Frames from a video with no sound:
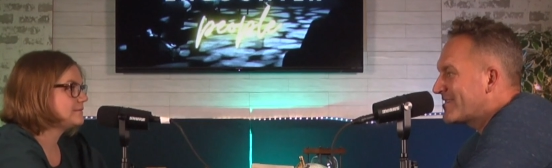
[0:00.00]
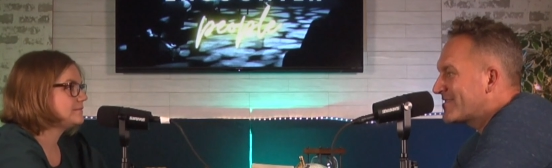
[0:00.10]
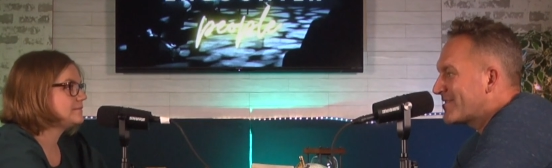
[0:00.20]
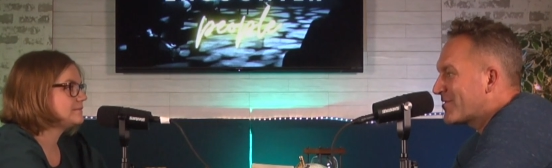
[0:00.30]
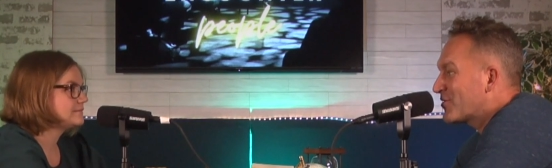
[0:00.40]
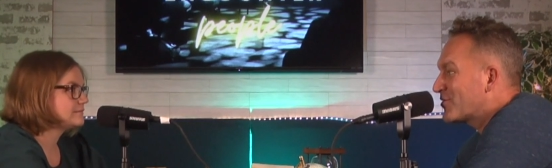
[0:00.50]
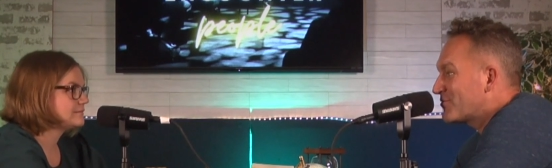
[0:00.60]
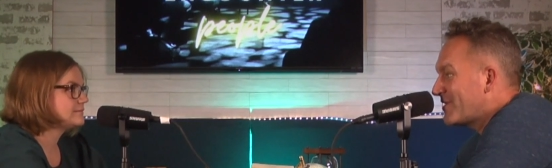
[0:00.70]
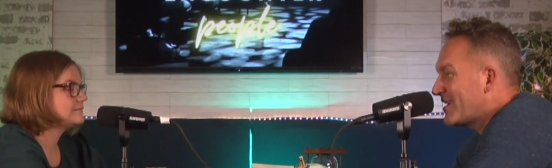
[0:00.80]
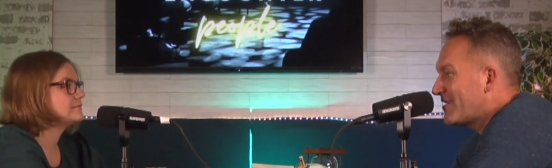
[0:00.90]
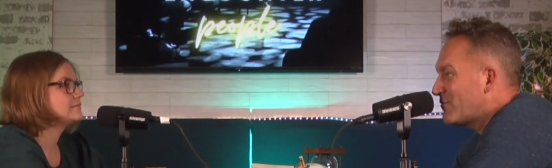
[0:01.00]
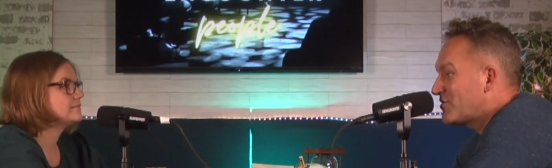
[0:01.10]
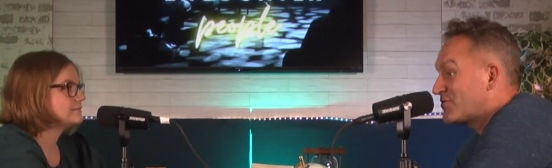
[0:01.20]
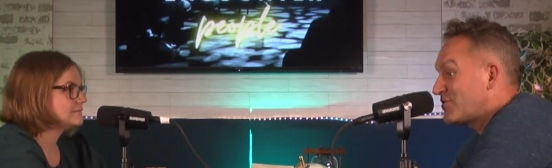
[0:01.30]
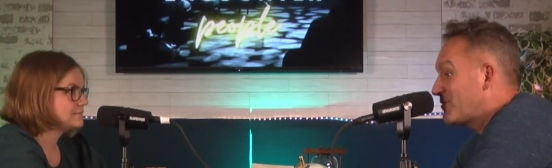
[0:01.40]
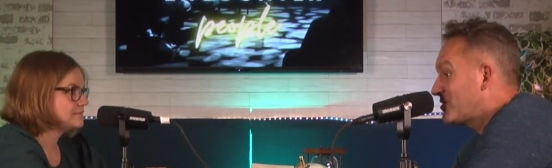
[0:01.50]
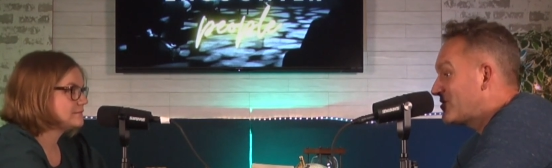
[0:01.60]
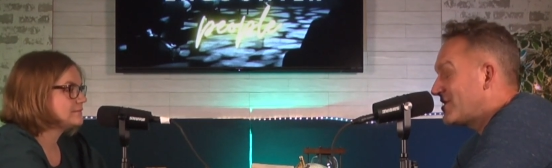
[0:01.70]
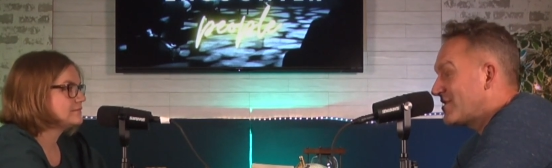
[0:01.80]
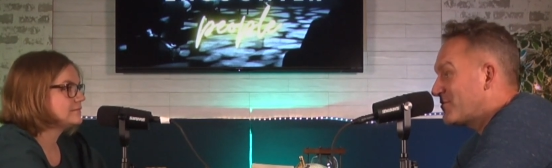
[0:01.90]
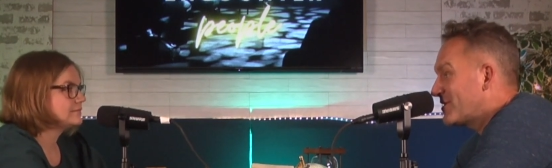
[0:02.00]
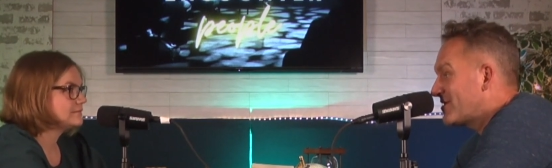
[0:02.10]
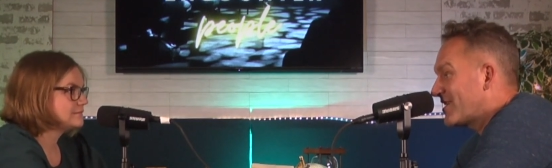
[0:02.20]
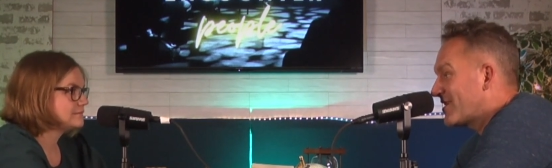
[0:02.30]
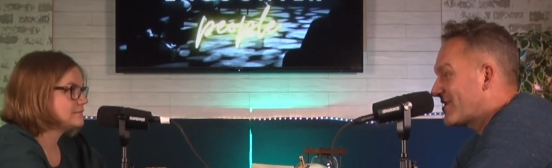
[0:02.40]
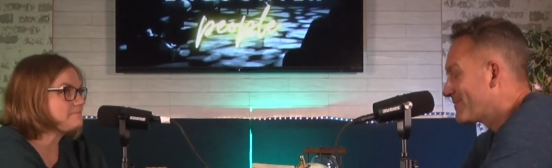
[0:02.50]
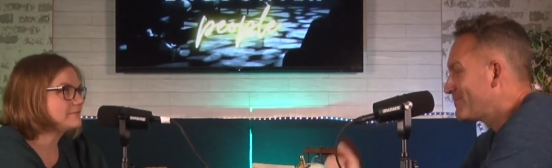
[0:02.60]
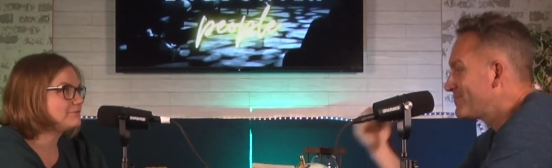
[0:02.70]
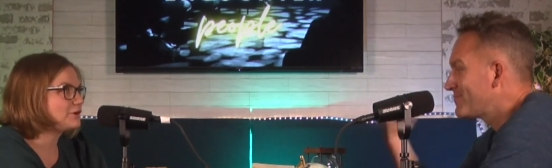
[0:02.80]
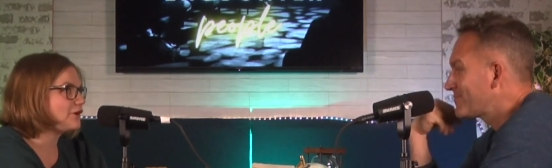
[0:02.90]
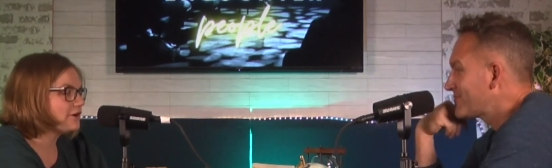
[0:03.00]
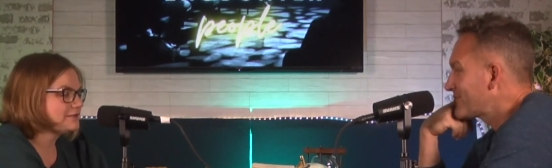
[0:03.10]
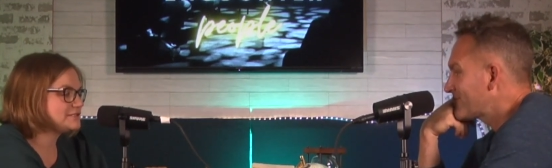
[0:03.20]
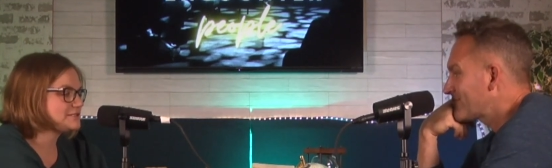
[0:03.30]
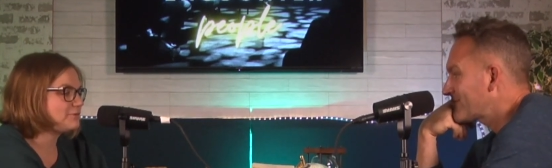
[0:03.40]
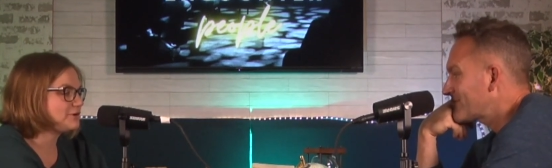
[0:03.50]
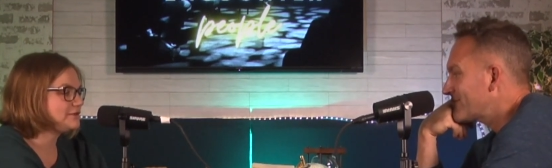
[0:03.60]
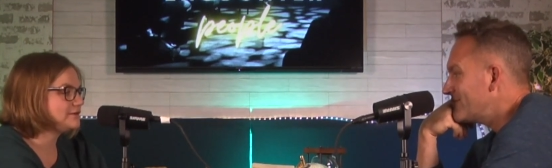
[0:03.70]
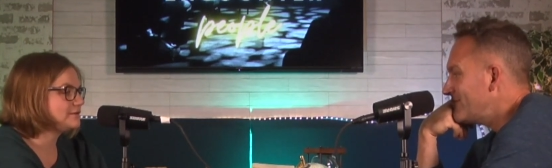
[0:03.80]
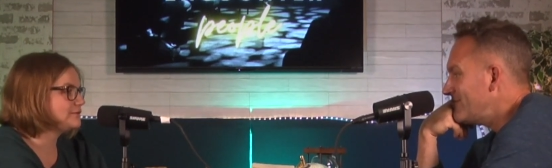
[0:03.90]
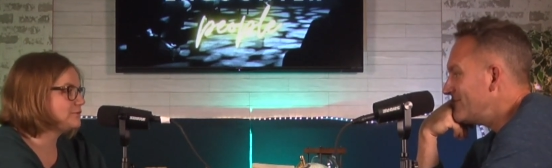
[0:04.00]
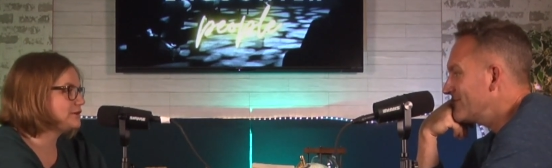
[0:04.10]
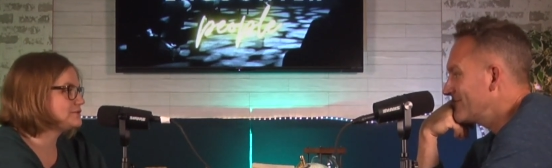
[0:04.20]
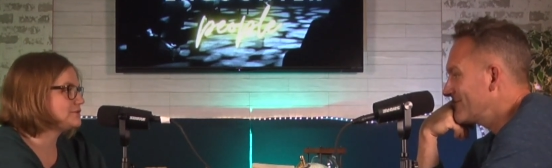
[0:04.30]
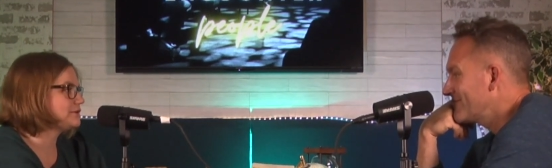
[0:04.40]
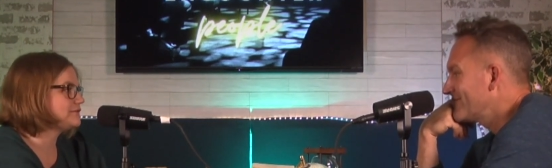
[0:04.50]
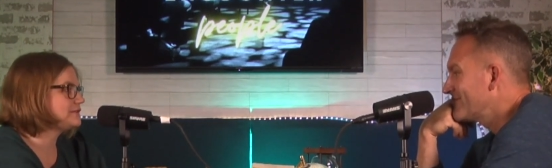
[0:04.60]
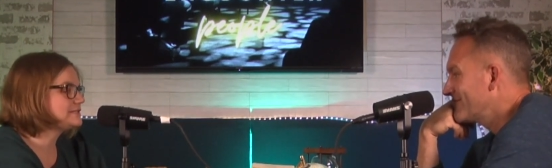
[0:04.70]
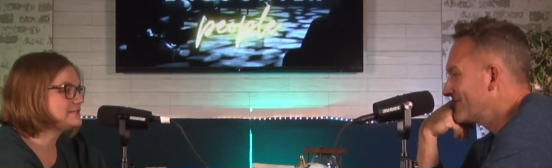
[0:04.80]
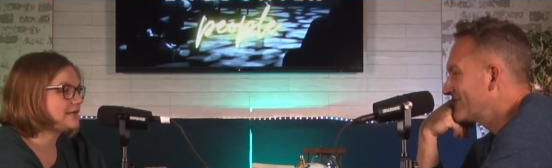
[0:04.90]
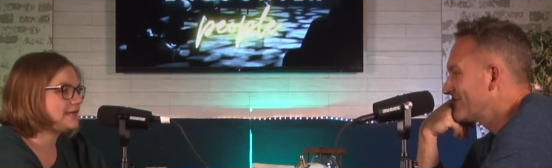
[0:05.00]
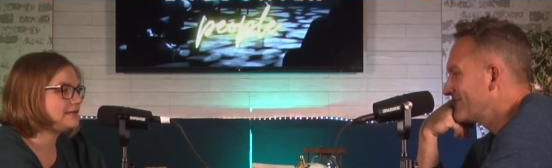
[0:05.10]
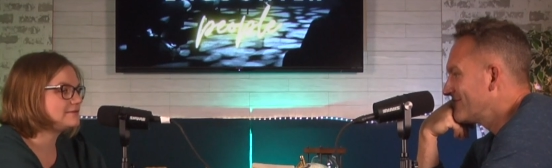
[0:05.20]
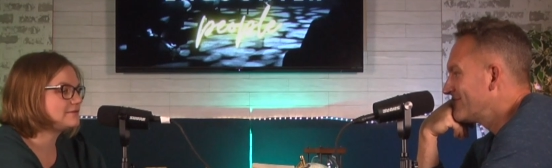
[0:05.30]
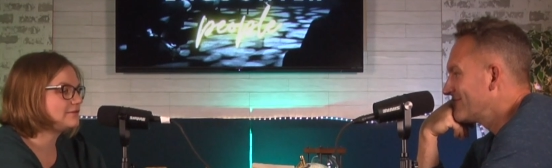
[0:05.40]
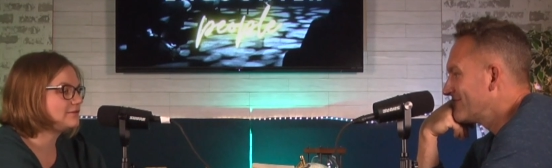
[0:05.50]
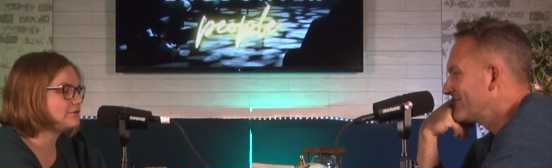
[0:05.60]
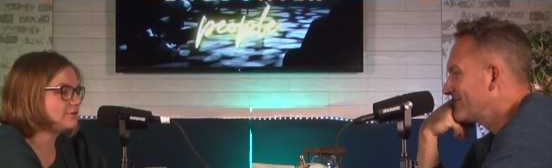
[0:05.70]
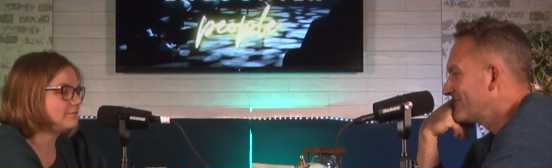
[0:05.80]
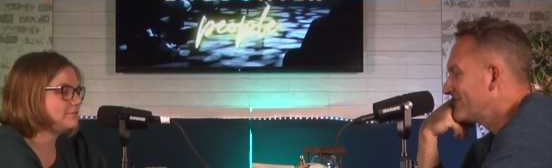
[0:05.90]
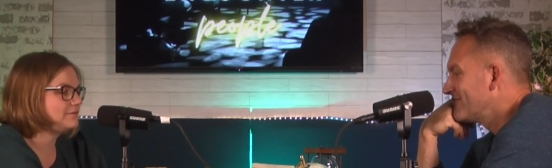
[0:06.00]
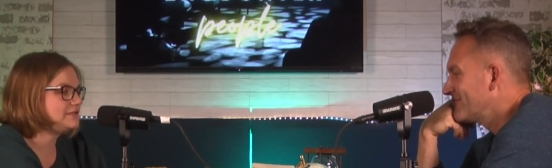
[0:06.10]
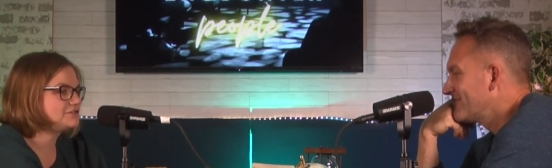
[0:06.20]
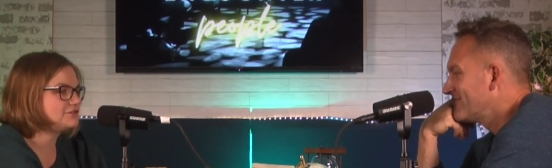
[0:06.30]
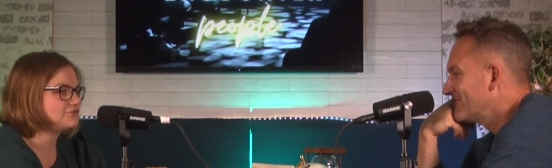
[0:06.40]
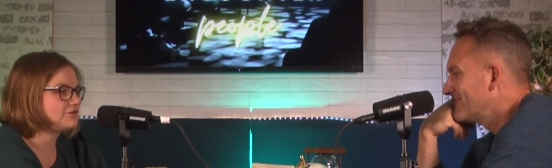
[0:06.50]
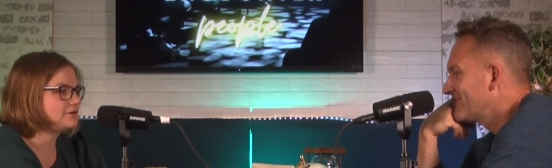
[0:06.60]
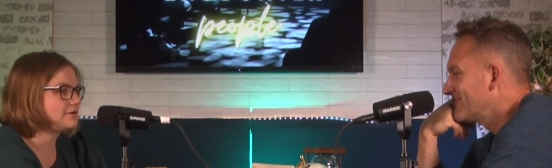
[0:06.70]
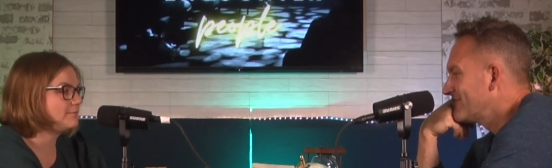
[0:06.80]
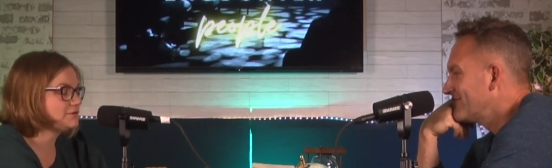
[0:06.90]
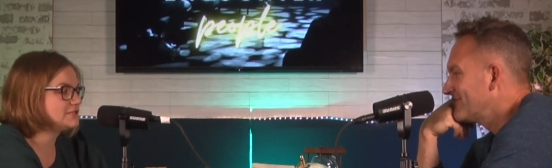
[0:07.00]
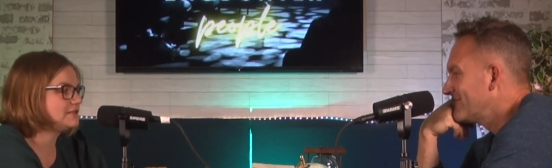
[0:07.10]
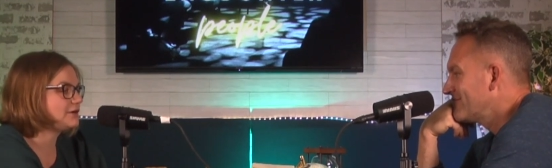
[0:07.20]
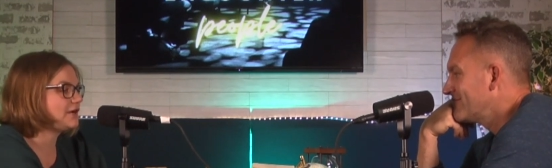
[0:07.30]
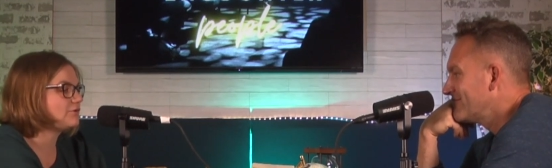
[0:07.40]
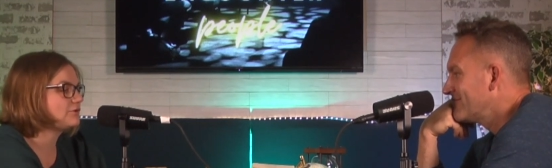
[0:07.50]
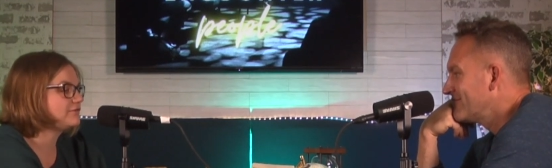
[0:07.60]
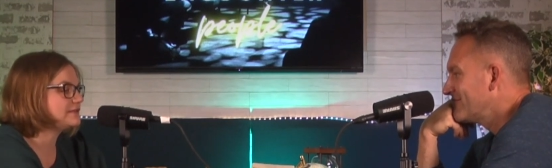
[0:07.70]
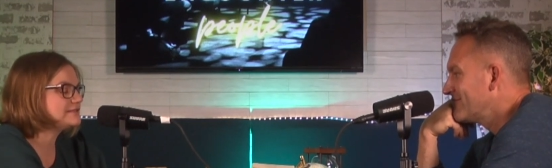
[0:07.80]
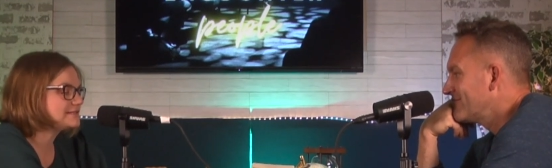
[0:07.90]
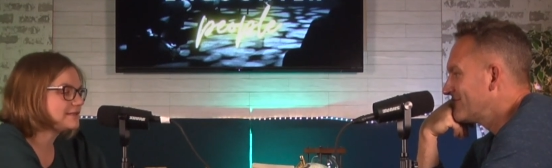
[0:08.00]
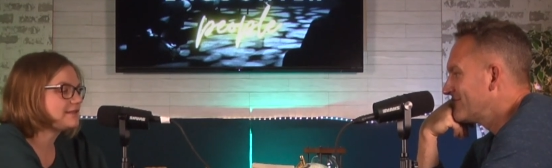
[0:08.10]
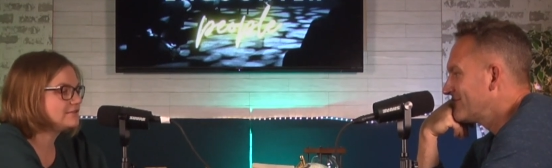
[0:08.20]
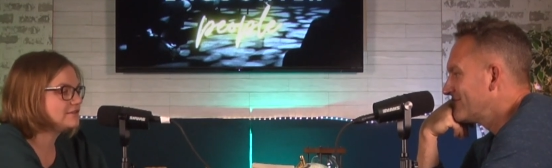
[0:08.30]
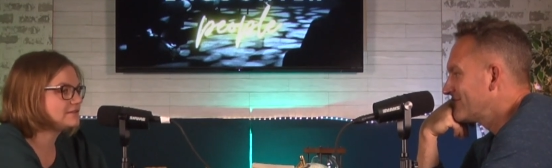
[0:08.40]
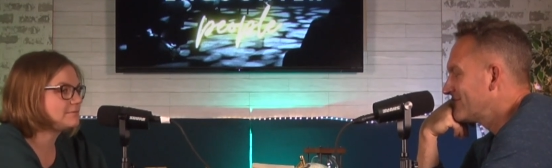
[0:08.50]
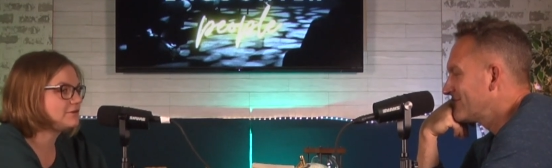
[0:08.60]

Speaker 1: isn't going to hurt me, which is really what you're dealing with there.
Speaker 2: We're called to support the, the widows and orphans. And though these children, most of them are not orphans, to some